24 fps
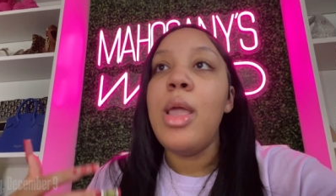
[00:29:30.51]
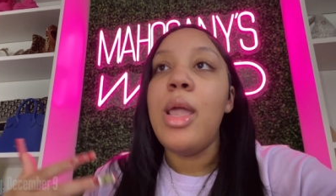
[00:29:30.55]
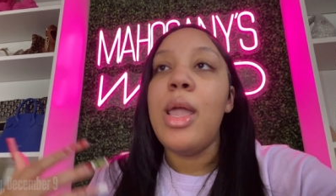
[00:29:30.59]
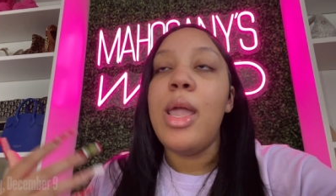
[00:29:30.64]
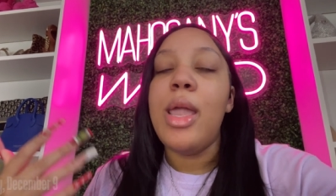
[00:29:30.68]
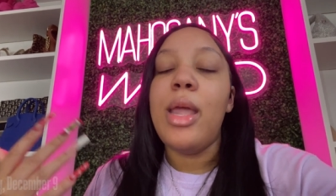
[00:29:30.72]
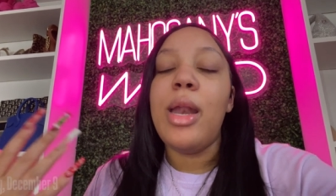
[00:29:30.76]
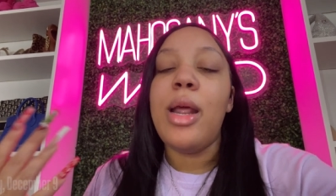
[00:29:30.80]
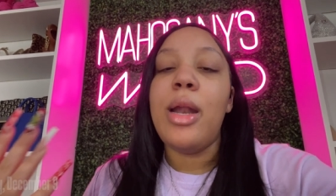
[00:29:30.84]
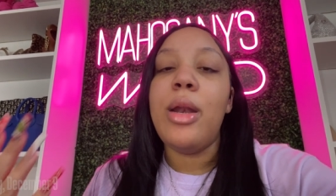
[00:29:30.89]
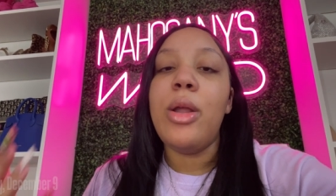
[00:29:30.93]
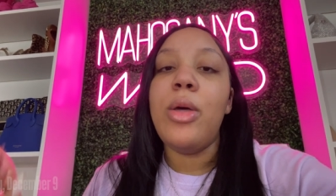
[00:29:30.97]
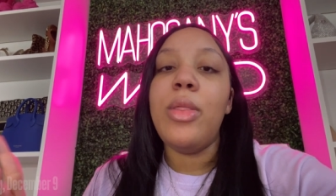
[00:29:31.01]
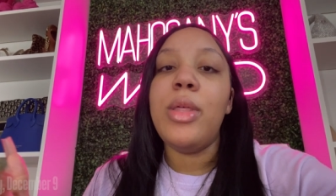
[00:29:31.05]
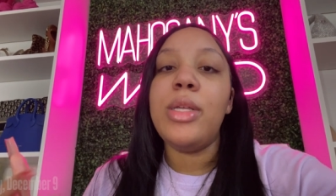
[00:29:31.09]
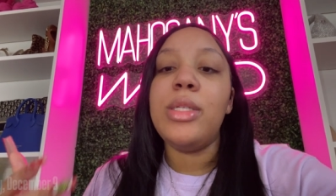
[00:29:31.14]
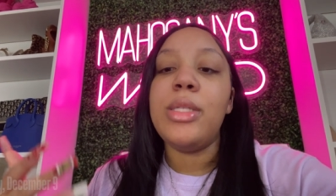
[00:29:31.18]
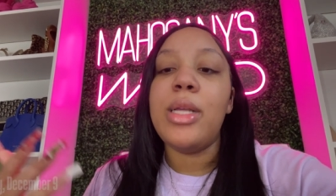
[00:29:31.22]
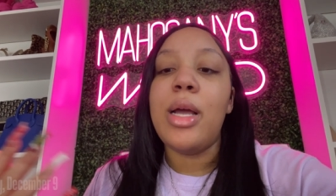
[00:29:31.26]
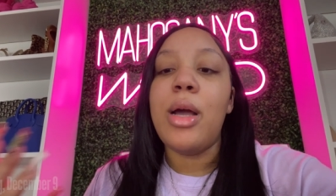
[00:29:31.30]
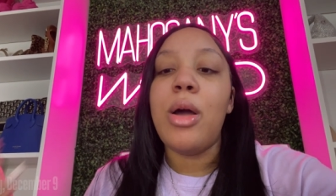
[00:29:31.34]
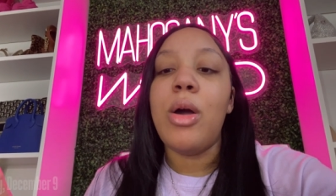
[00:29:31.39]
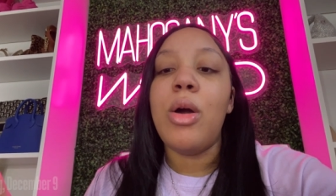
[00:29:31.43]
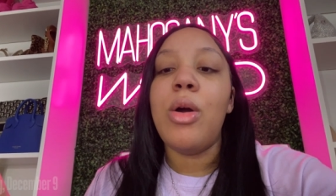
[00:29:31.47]
And I know that's
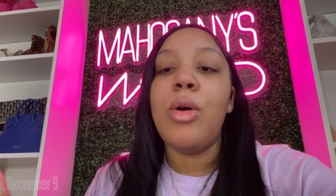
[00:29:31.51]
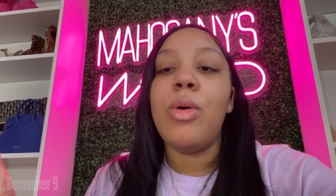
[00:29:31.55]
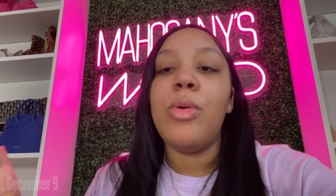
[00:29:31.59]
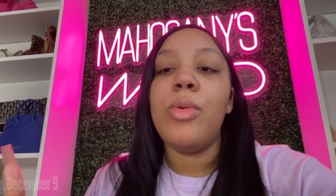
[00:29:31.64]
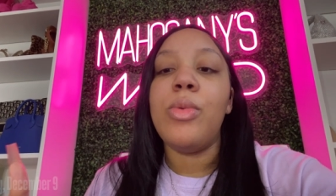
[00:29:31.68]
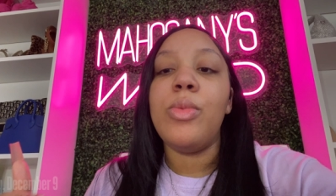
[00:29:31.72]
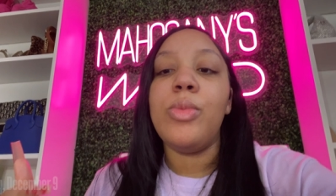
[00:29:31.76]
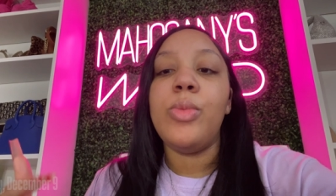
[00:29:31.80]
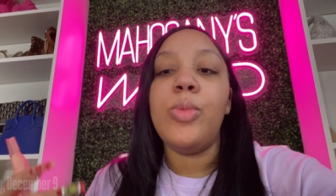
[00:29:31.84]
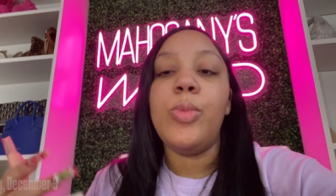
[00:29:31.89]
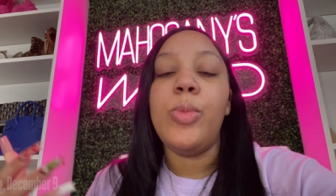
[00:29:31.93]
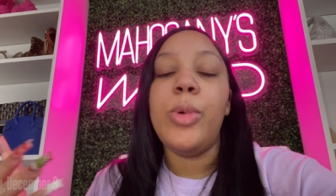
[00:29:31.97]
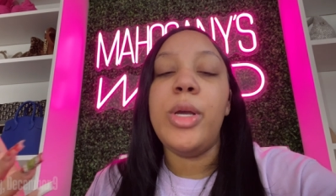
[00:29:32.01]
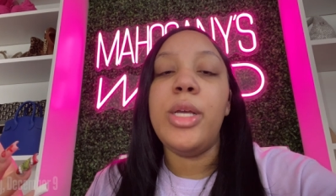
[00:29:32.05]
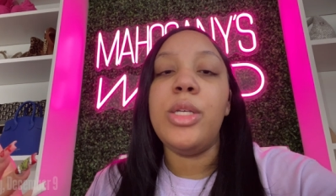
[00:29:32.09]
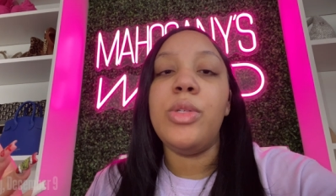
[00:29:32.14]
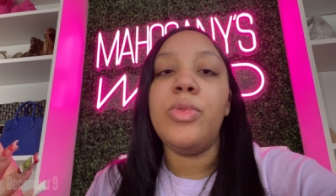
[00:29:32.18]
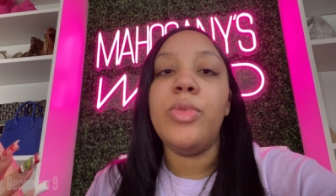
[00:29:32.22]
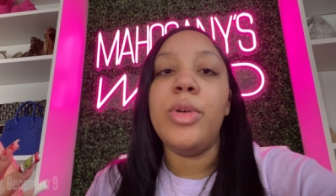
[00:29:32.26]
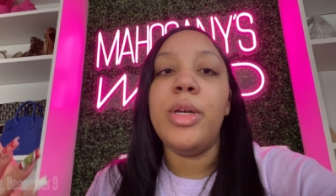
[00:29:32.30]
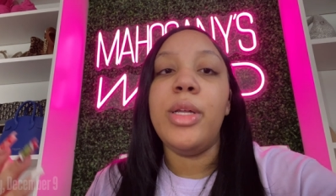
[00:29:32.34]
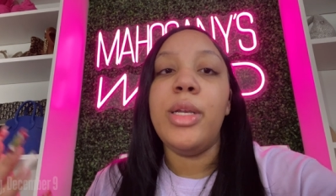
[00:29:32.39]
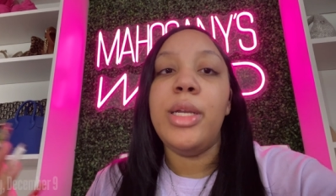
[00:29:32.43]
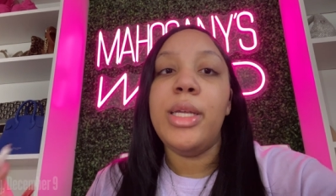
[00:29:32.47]
not always
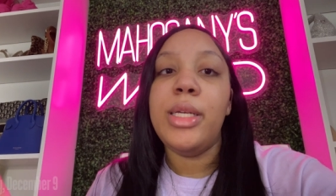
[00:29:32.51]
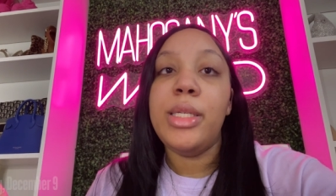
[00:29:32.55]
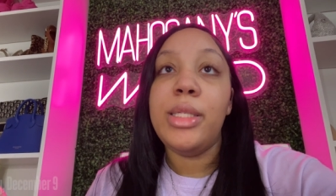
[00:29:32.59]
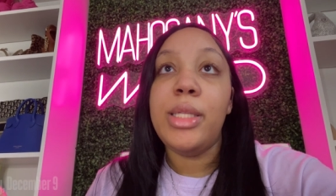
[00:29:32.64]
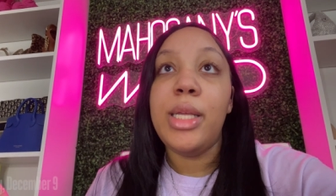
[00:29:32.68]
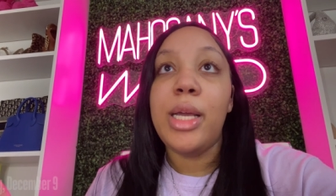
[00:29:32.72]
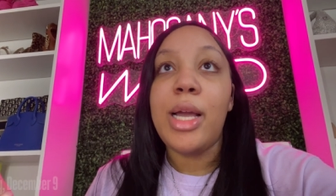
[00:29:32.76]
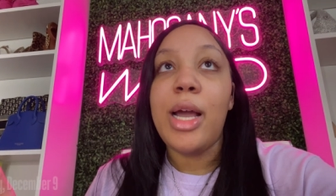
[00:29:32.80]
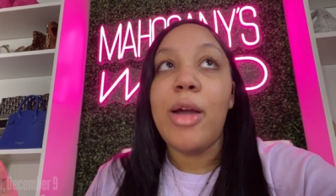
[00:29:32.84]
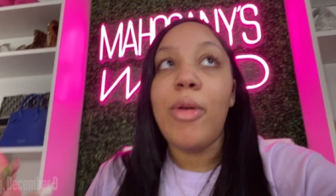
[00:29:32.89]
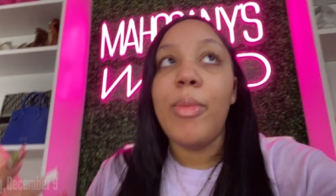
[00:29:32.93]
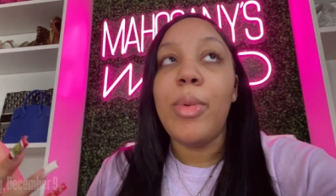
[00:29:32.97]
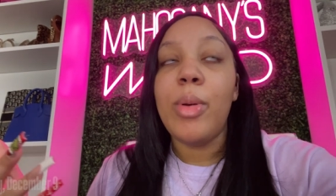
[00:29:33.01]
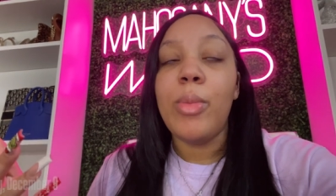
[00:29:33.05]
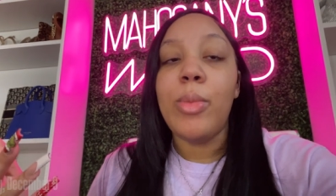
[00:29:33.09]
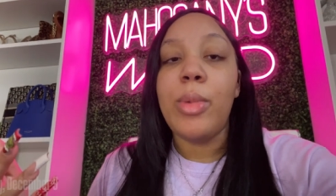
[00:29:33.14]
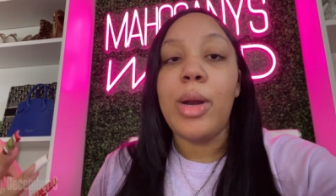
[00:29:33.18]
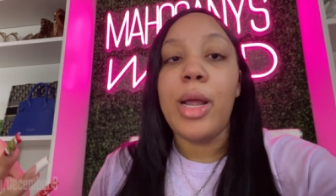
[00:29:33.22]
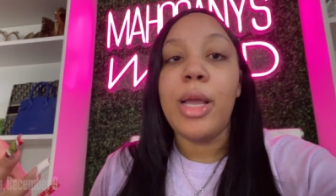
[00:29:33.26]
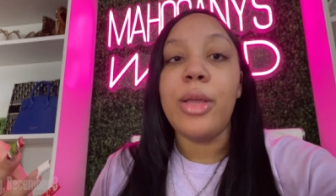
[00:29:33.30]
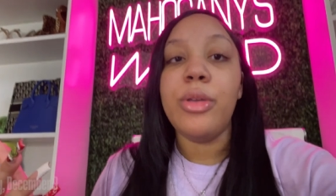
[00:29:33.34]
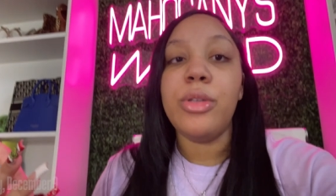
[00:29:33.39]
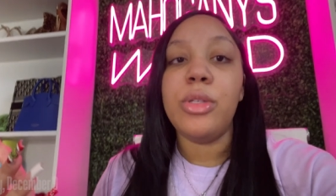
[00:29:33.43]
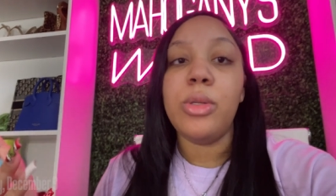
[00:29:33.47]
realistic. I remember when
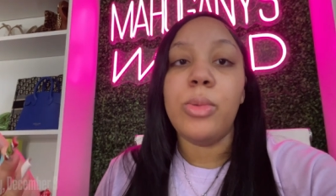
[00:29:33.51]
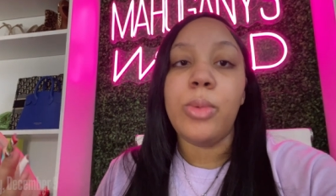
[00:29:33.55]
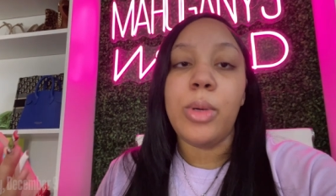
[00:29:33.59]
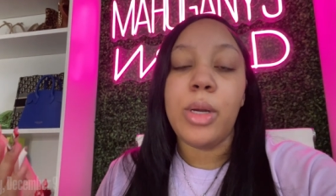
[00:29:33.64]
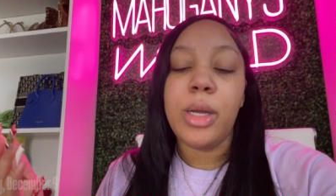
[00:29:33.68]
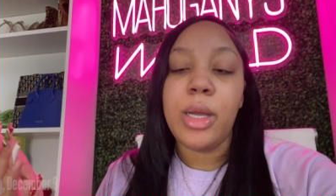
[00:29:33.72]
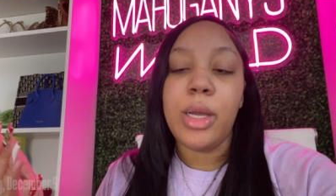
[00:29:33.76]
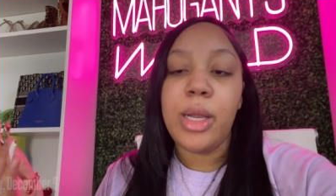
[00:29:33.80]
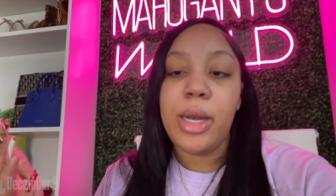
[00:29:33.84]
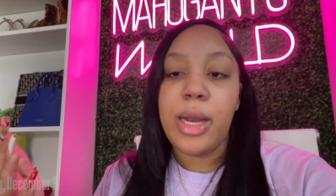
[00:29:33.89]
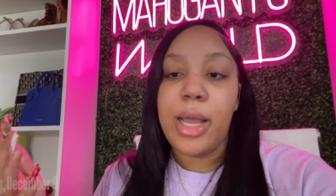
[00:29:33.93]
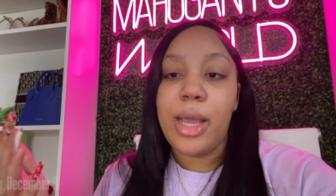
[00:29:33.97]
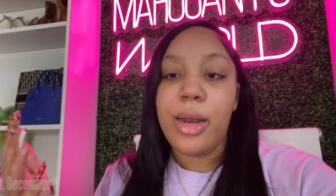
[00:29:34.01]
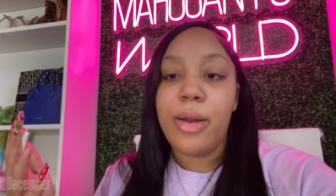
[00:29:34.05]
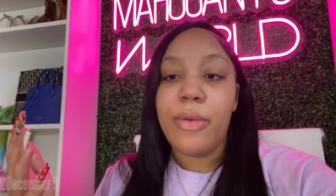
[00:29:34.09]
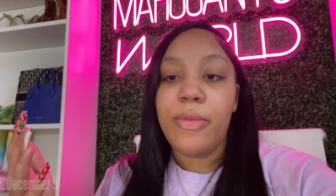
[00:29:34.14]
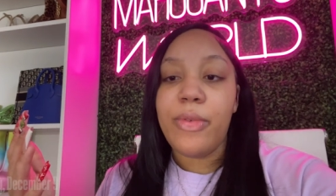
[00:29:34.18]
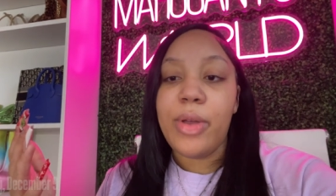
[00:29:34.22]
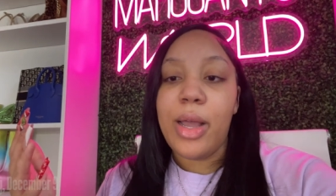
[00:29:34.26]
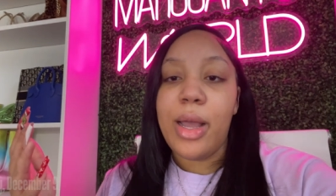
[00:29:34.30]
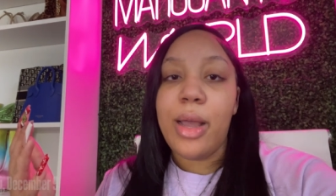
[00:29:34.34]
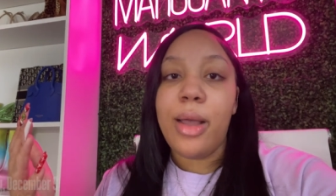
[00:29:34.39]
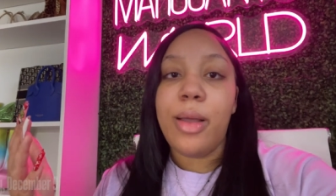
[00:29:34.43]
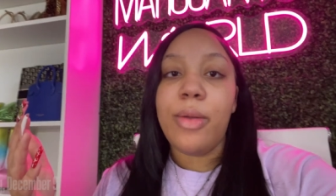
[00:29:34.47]
I used to work a nine to
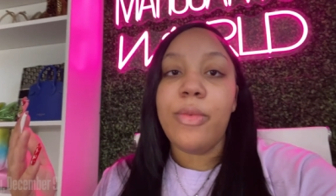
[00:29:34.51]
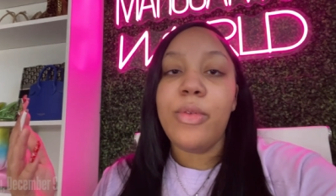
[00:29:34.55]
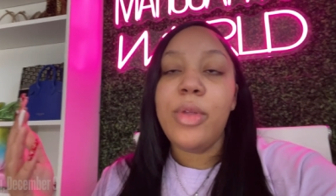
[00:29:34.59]
five,